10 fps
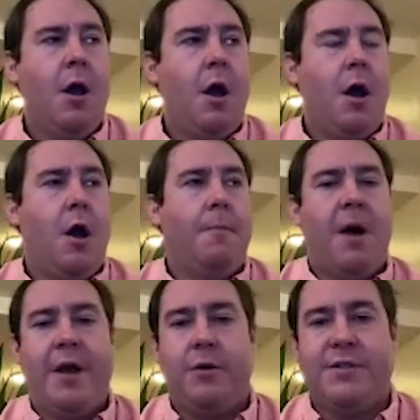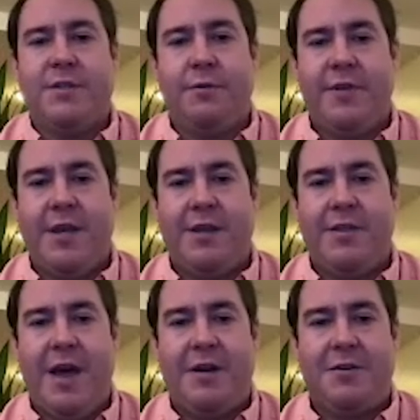I also think
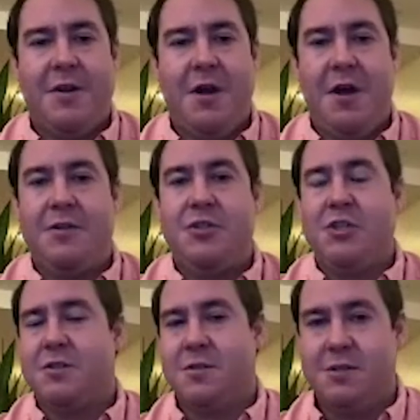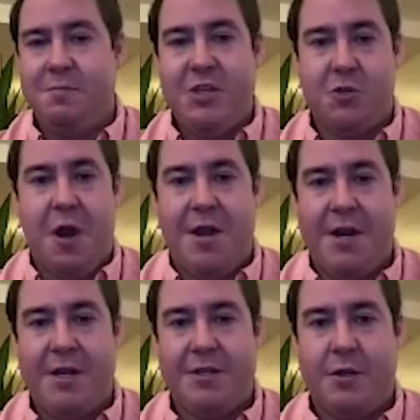that just speech
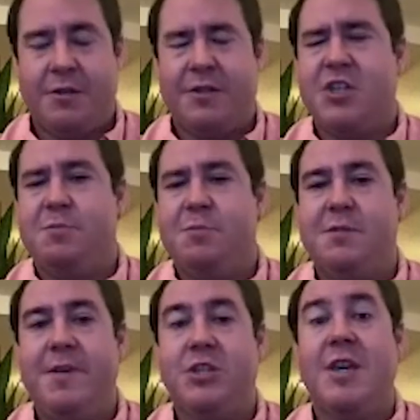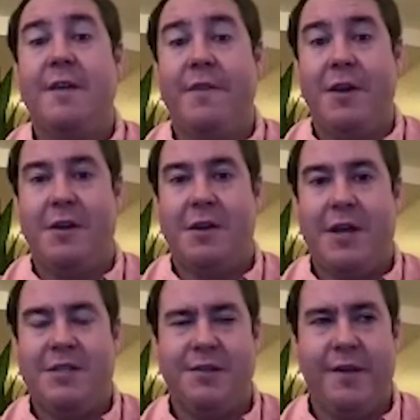writing speech giving
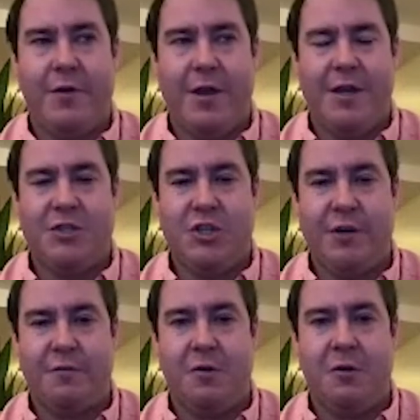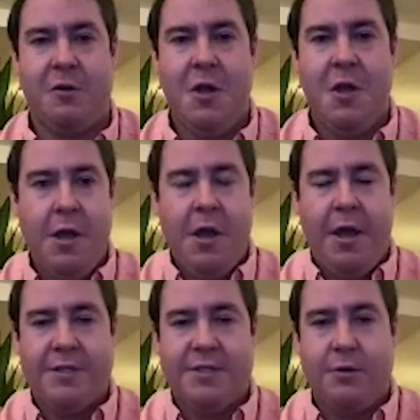and delivering in general.
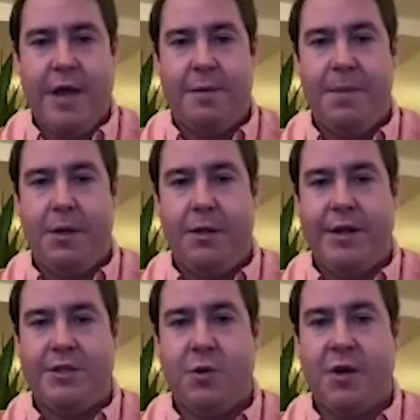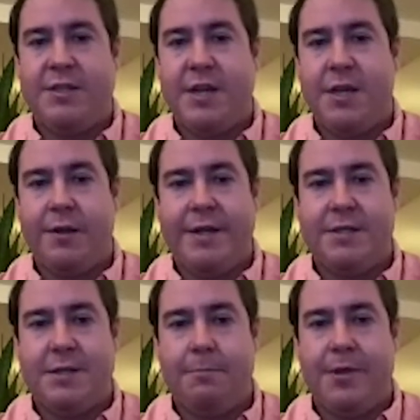And so that ability to articulate
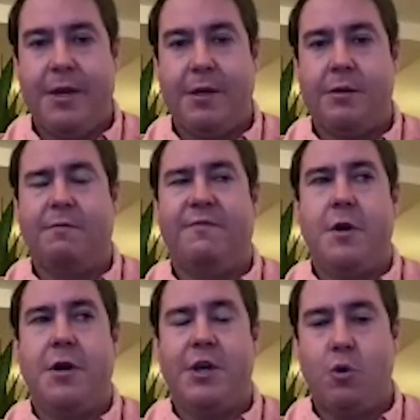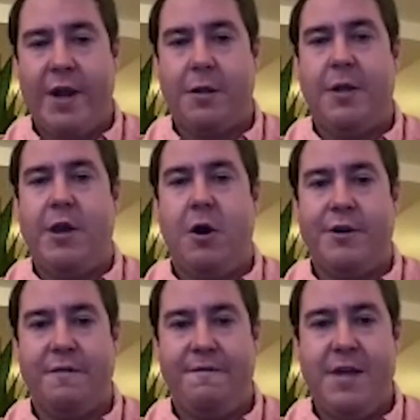something very quickly on
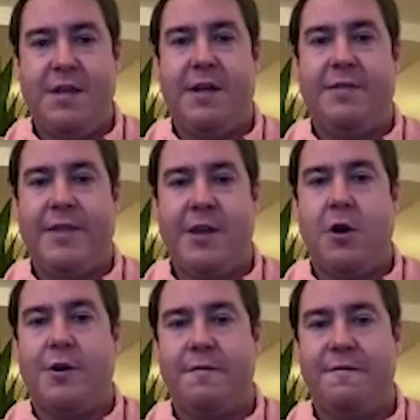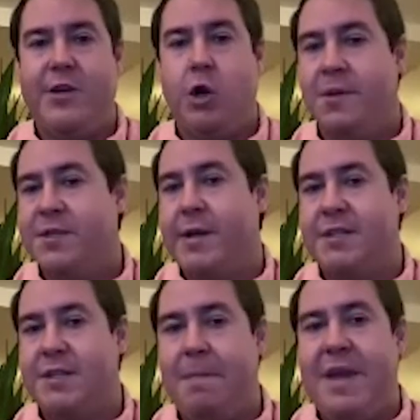your feet and think on your feet, almost like a
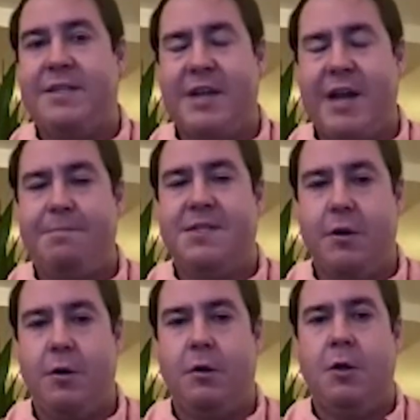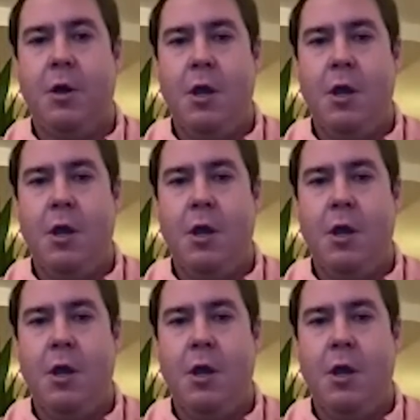debate type skill,